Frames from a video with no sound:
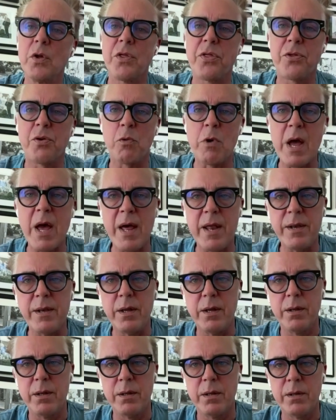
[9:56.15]

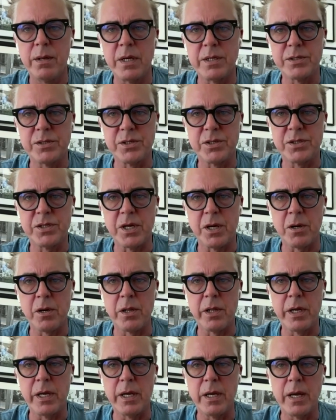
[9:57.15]
thread
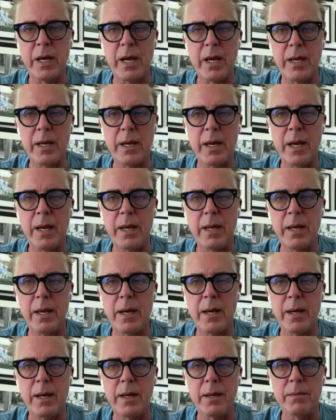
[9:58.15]
necessarily,
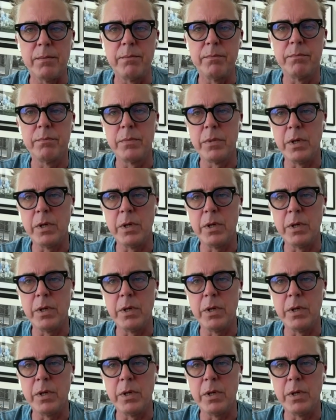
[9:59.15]
a